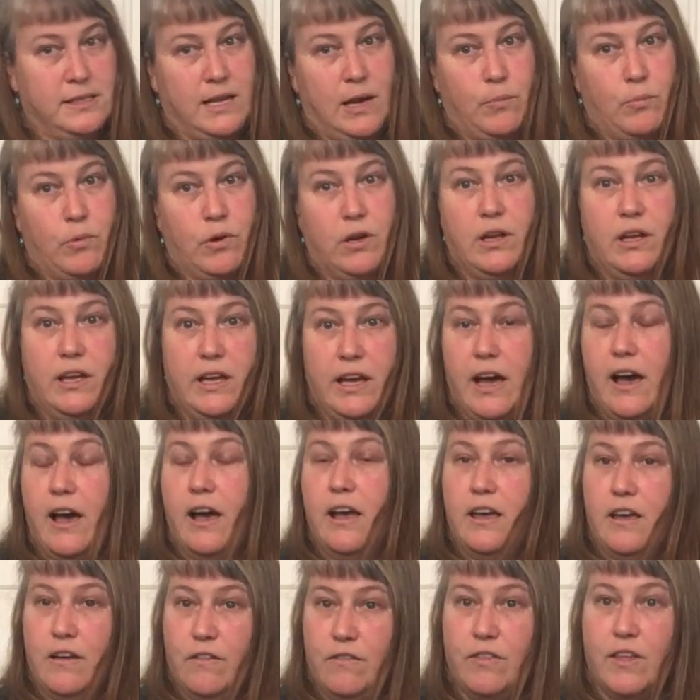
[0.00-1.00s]
separate. Yeah,
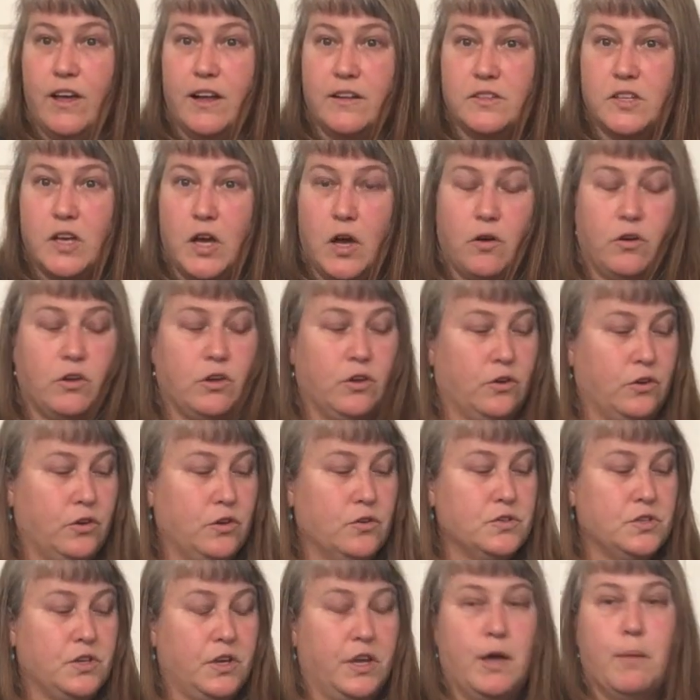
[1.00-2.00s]
if that's how you're
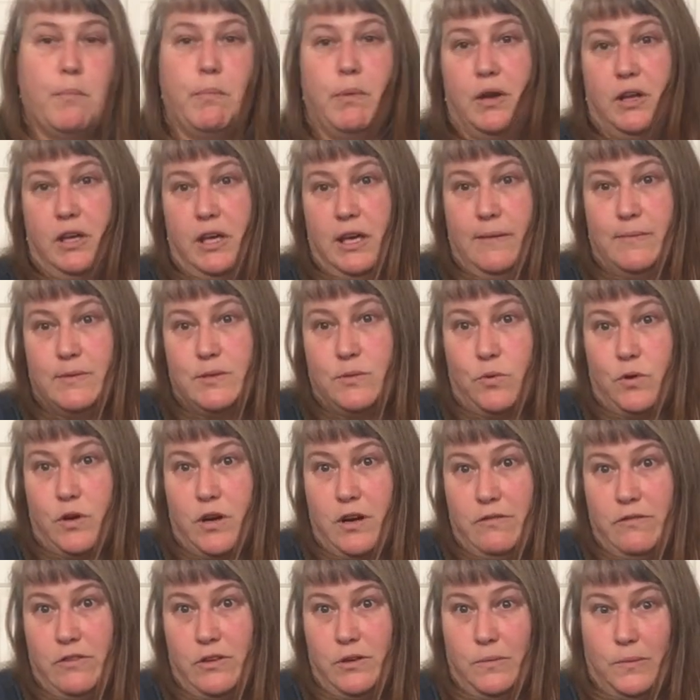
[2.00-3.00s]
using it, but it keeps
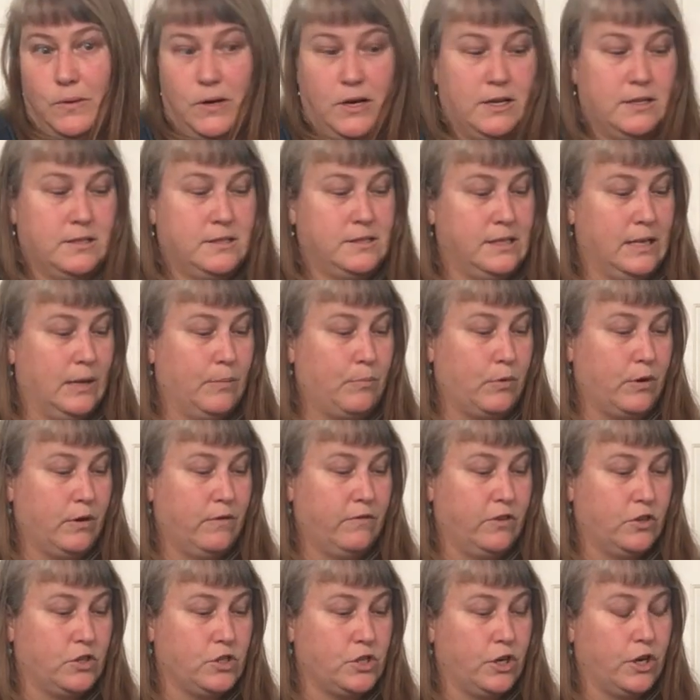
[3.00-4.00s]
whatever you want separate
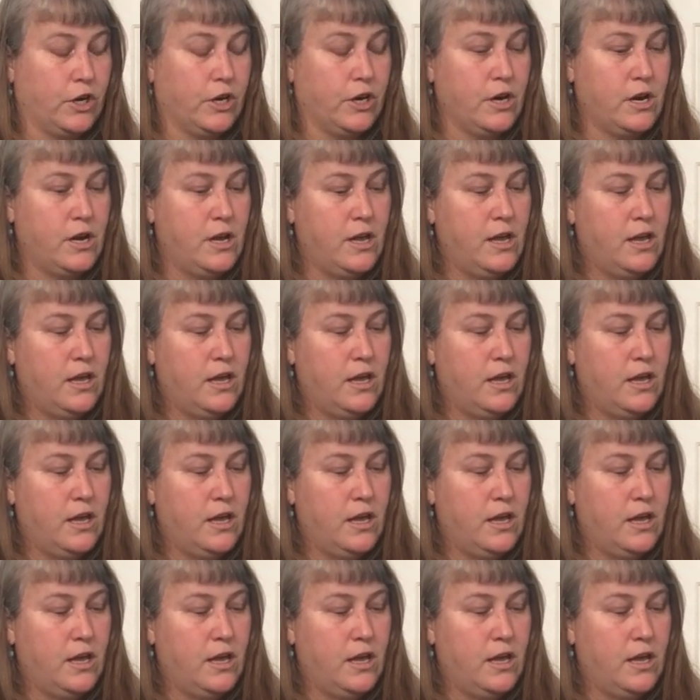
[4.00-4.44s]
for sure.